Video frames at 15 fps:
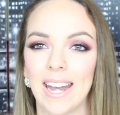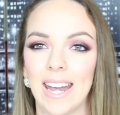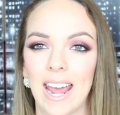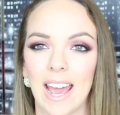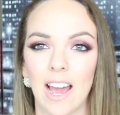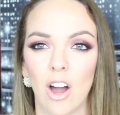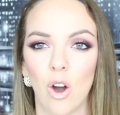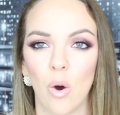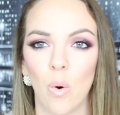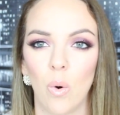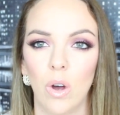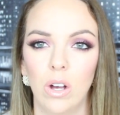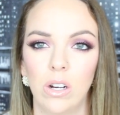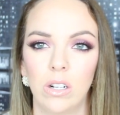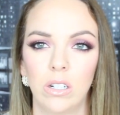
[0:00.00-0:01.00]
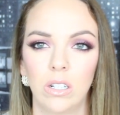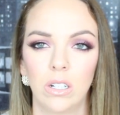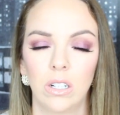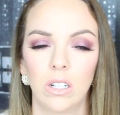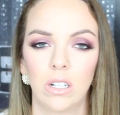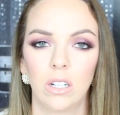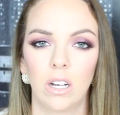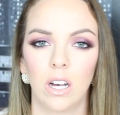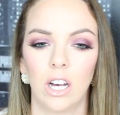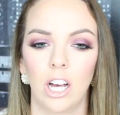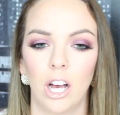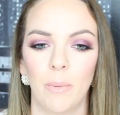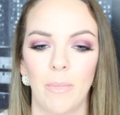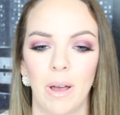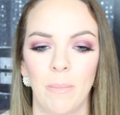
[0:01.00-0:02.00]
now,
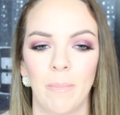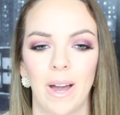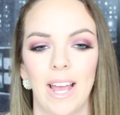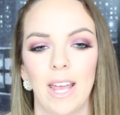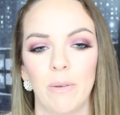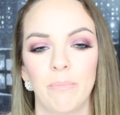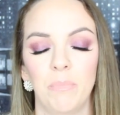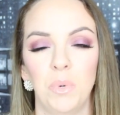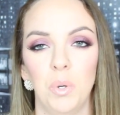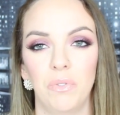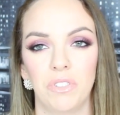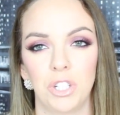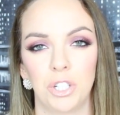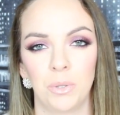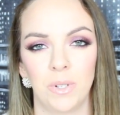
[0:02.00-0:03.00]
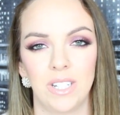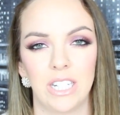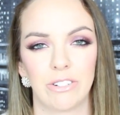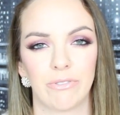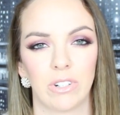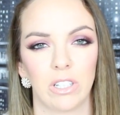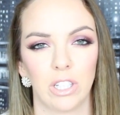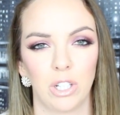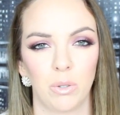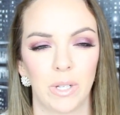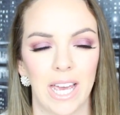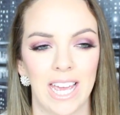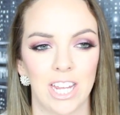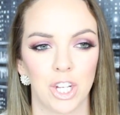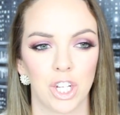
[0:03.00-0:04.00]
I might move into a different
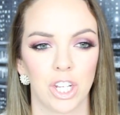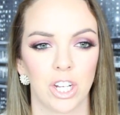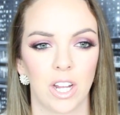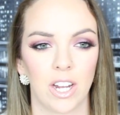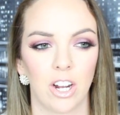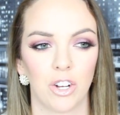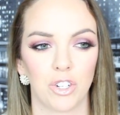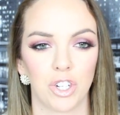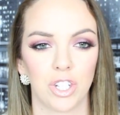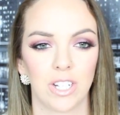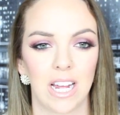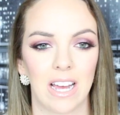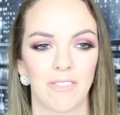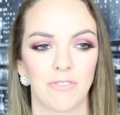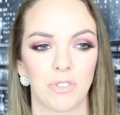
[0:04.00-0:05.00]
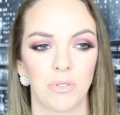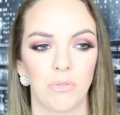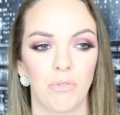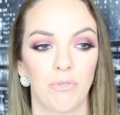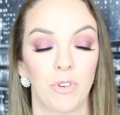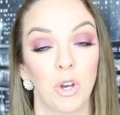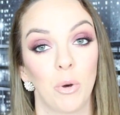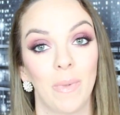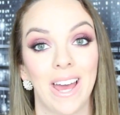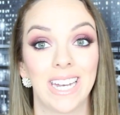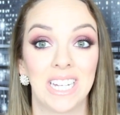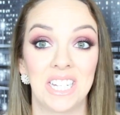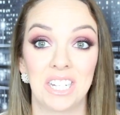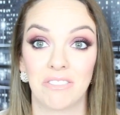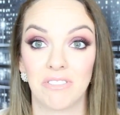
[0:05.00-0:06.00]
location and I'll just have to film at
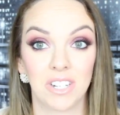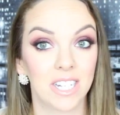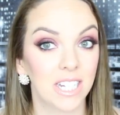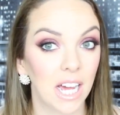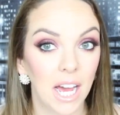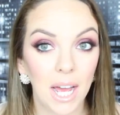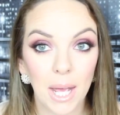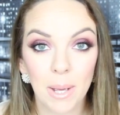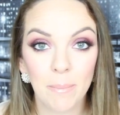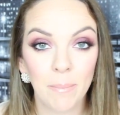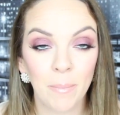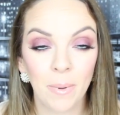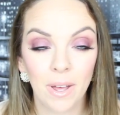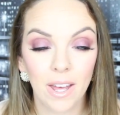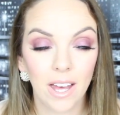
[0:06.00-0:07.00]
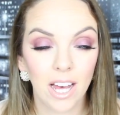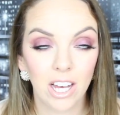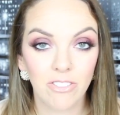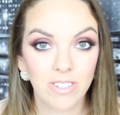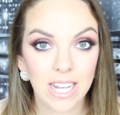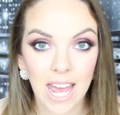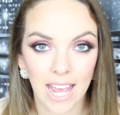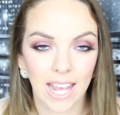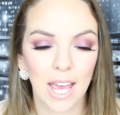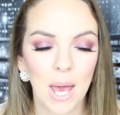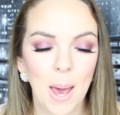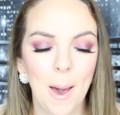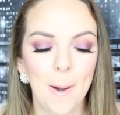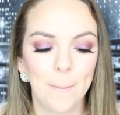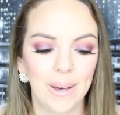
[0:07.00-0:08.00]
a different time of day.
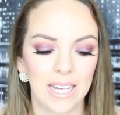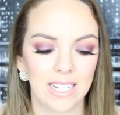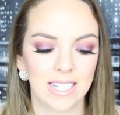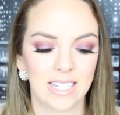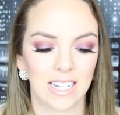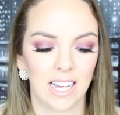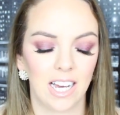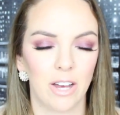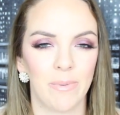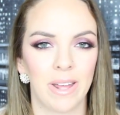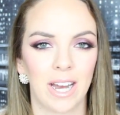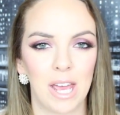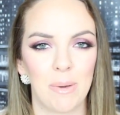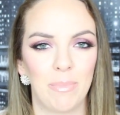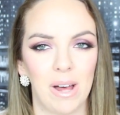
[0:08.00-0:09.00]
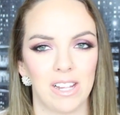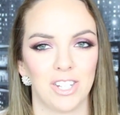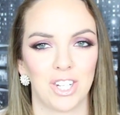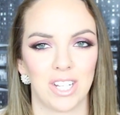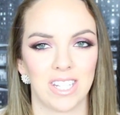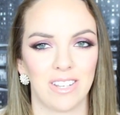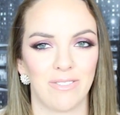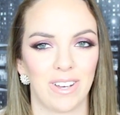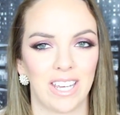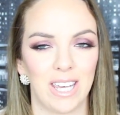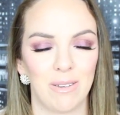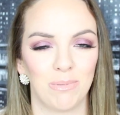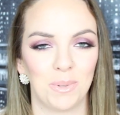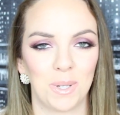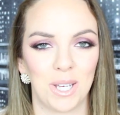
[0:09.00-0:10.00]
But, and I apologize if I
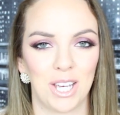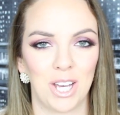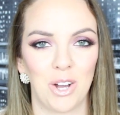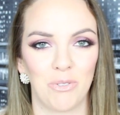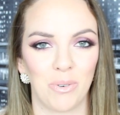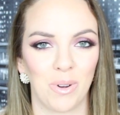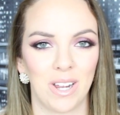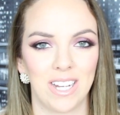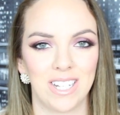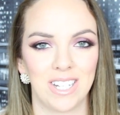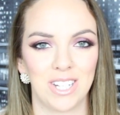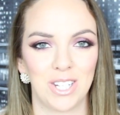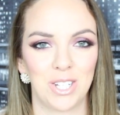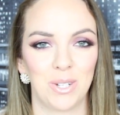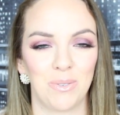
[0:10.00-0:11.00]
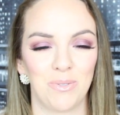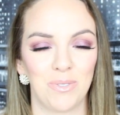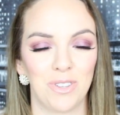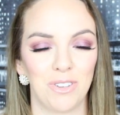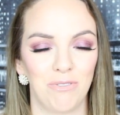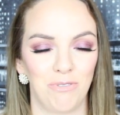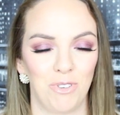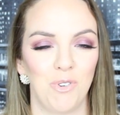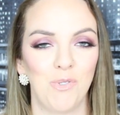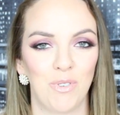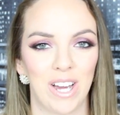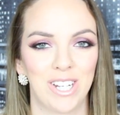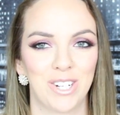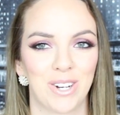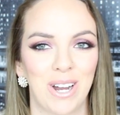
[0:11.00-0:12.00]
keep looking over into the
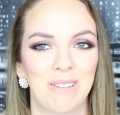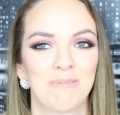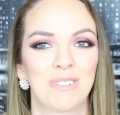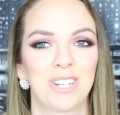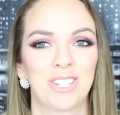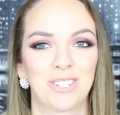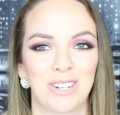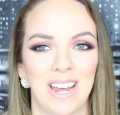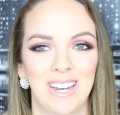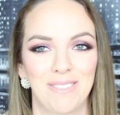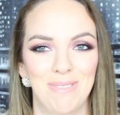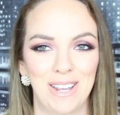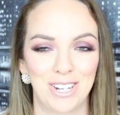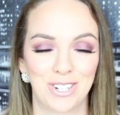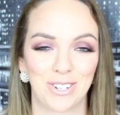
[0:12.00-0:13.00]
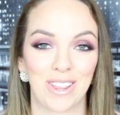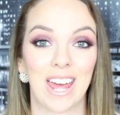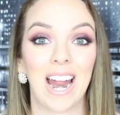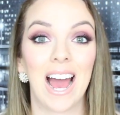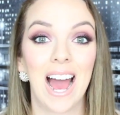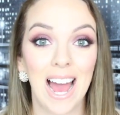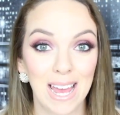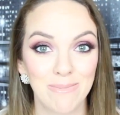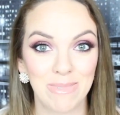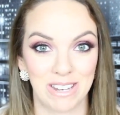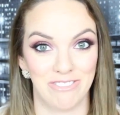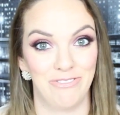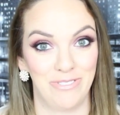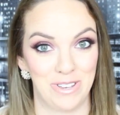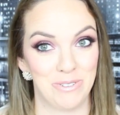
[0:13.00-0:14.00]
viewfinder. I'm just trying to make sure that I'm
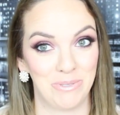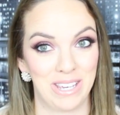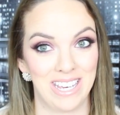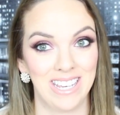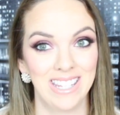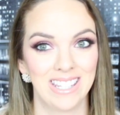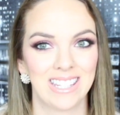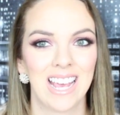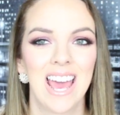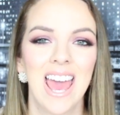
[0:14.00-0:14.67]
in focus